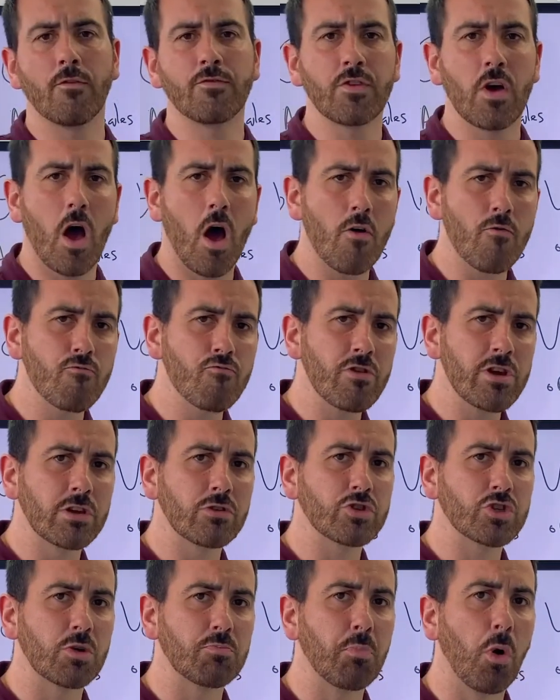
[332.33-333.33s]
of a
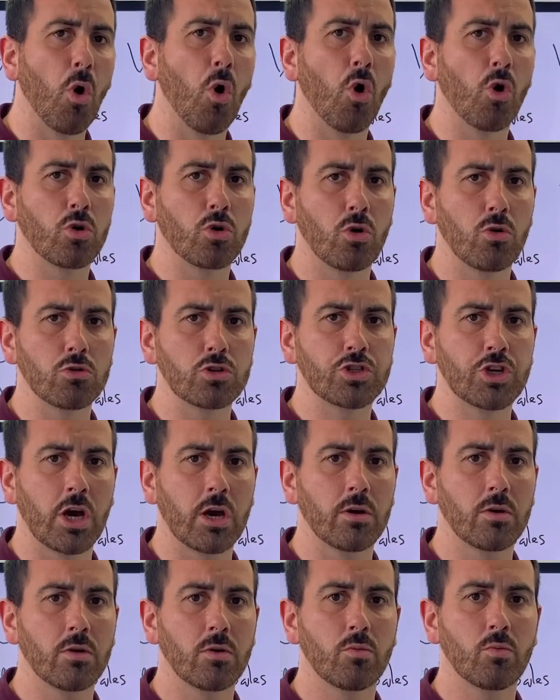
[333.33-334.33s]
real support
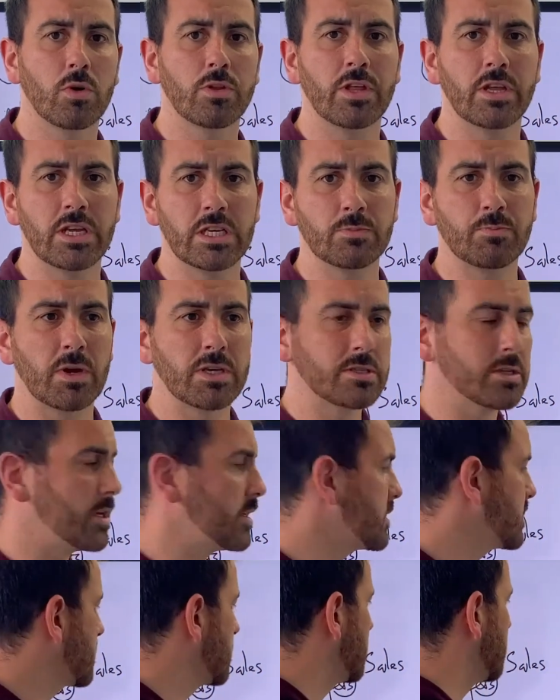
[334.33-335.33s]
culture within his
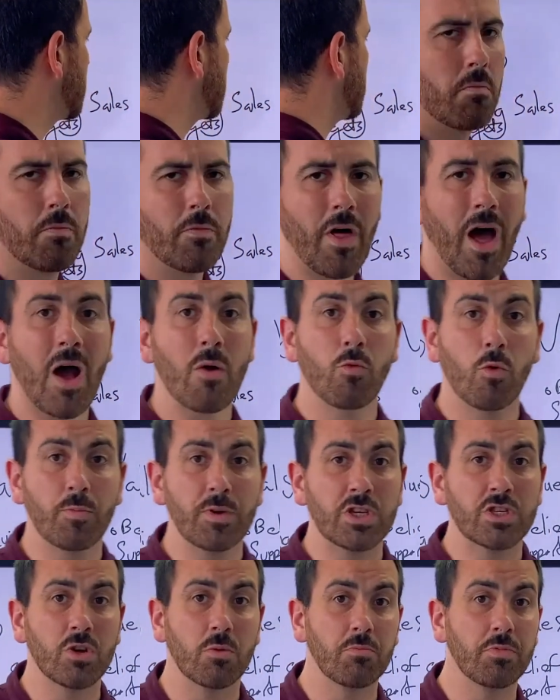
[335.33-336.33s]
business. That will
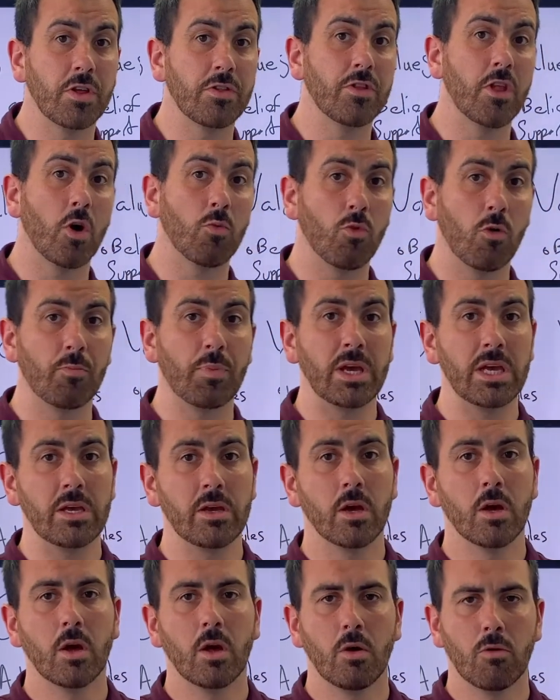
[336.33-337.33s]
be something that will
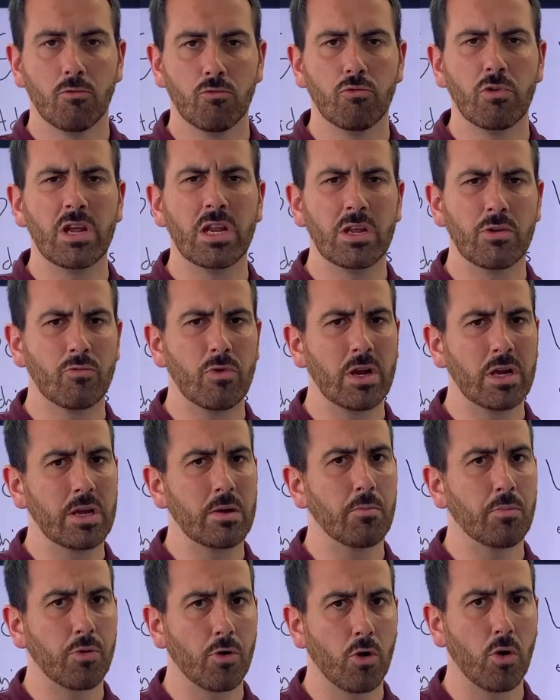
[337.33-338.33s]
be really, really
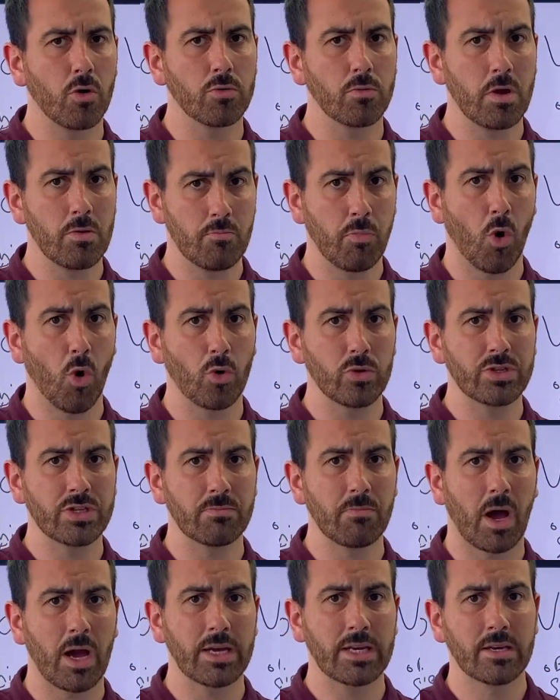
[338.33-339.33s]
important
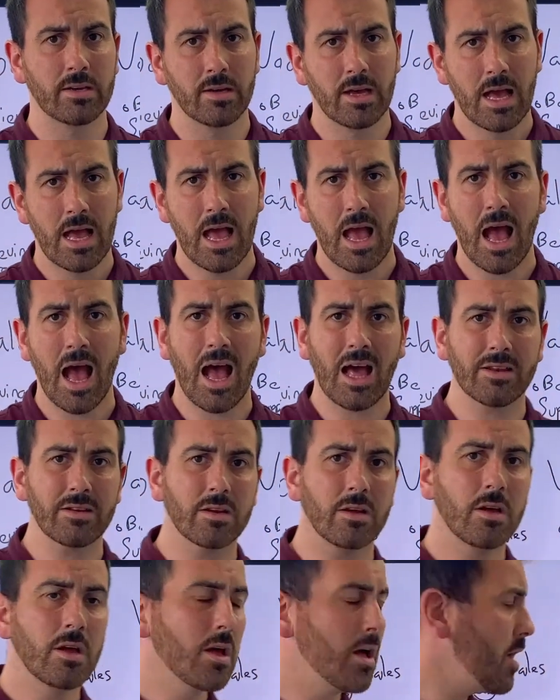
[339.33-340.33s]
to Mike. And
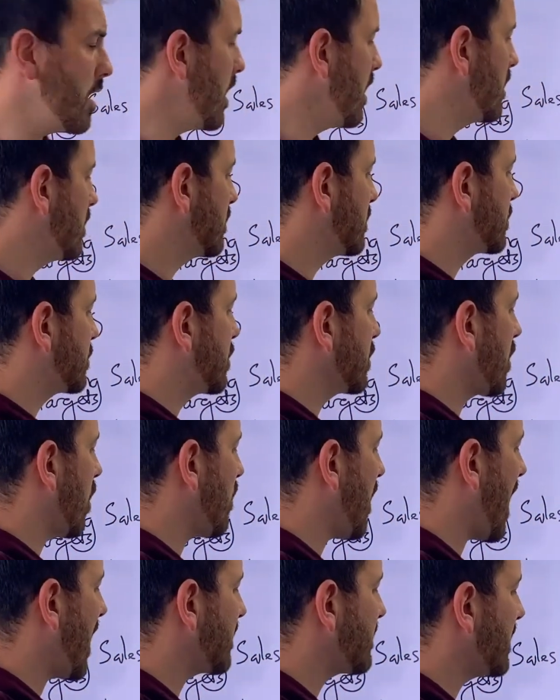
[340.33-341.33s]
to
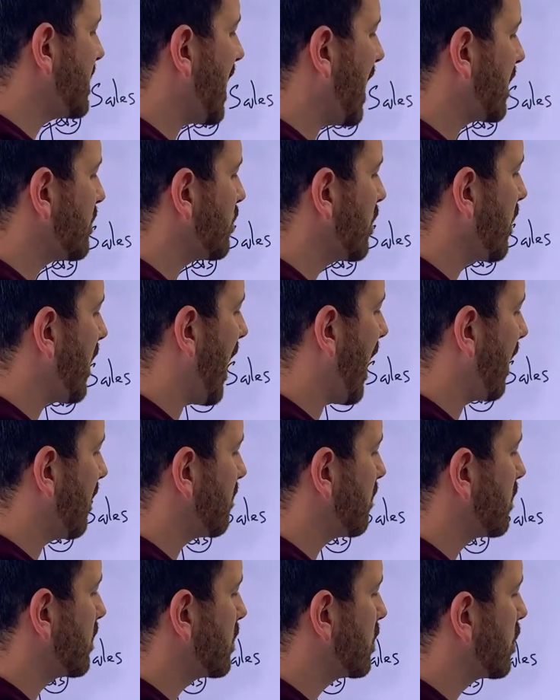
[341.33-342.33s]
go hand in hand with that,
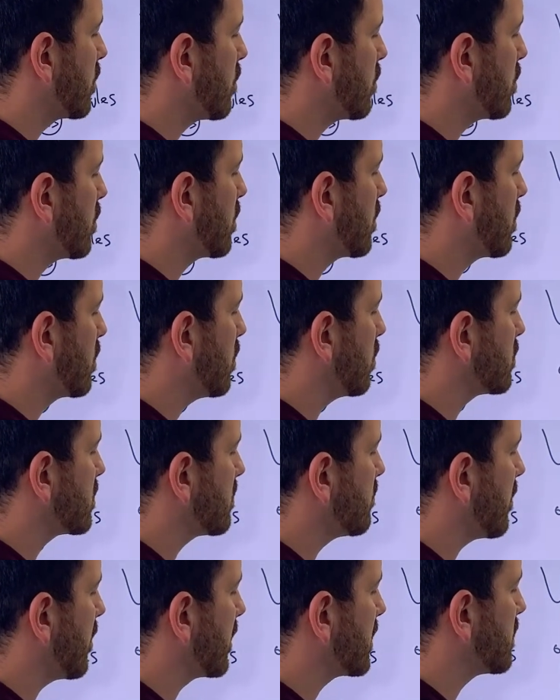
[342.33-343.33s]

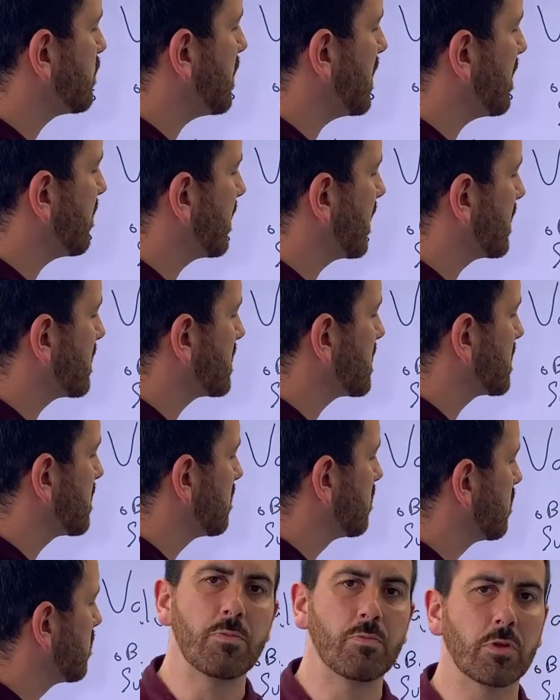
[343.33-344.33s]
customer experience.
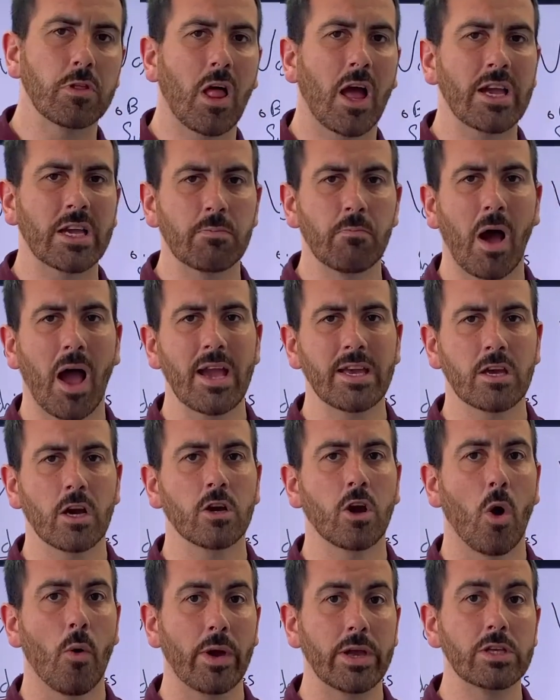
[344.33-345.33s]
People like Mike are
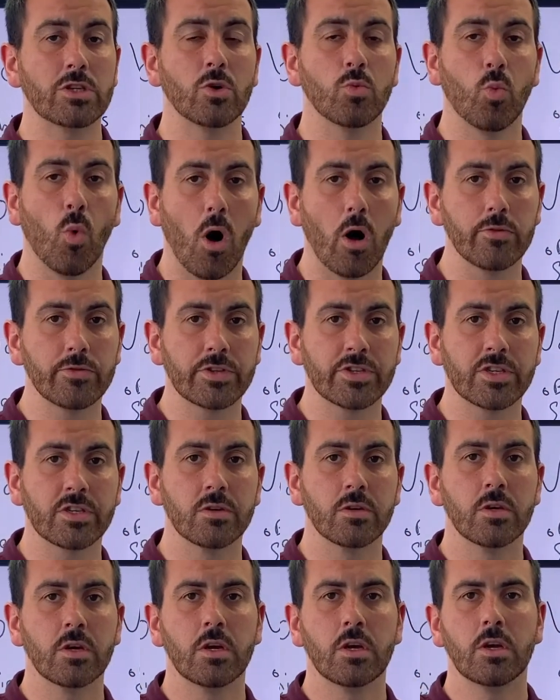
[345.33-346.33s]
going to want
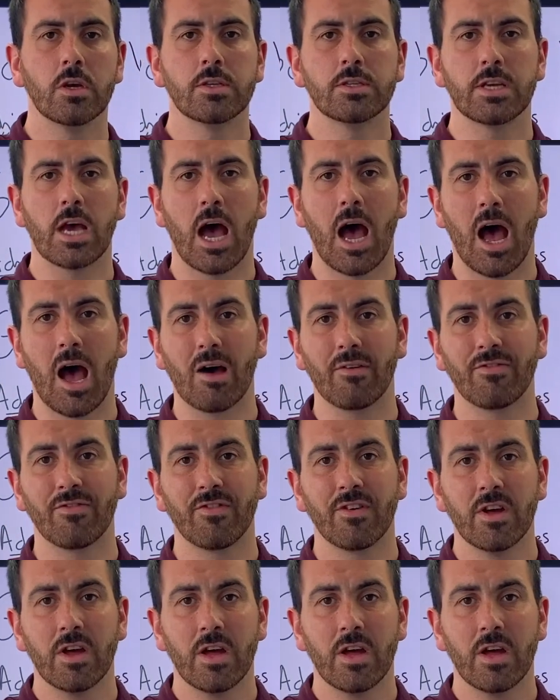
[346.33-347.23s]
to have